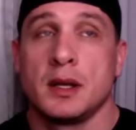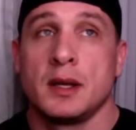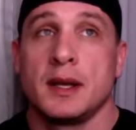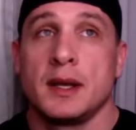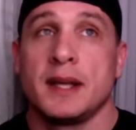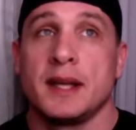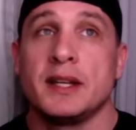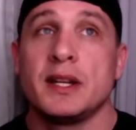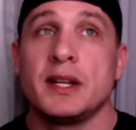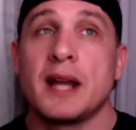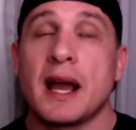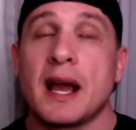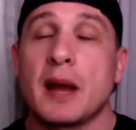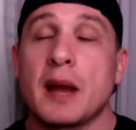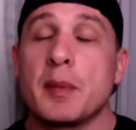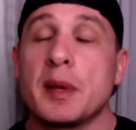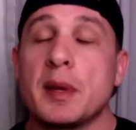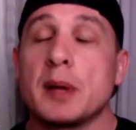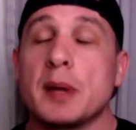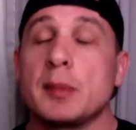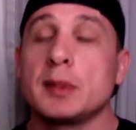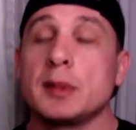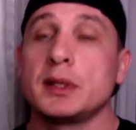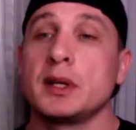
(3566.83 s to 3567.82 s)
And you got to be
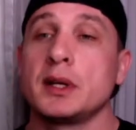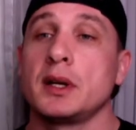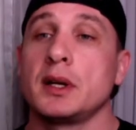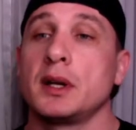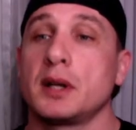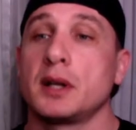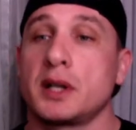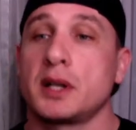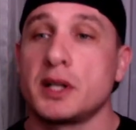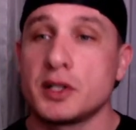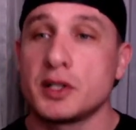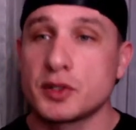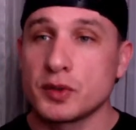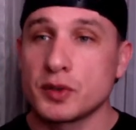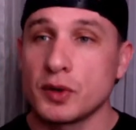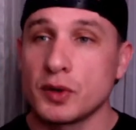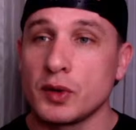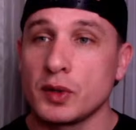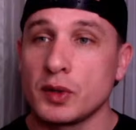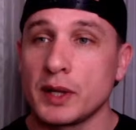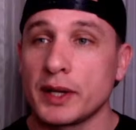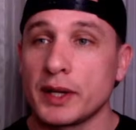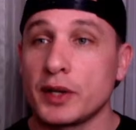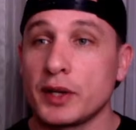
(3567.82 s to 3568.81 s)
able to
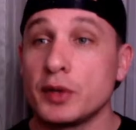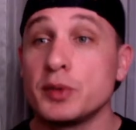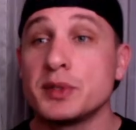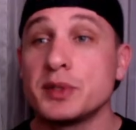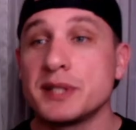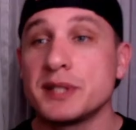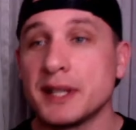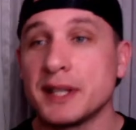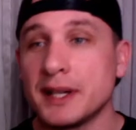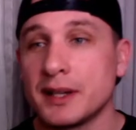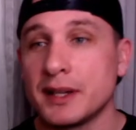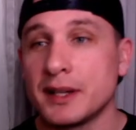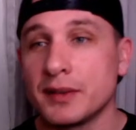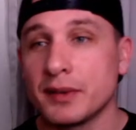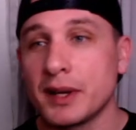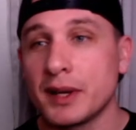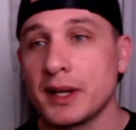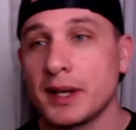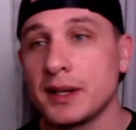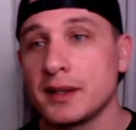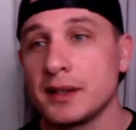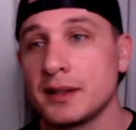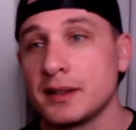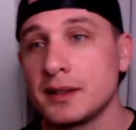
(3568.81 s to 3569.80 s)
control like who's in it,
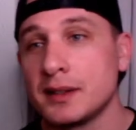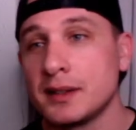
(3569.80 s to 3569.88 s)
right?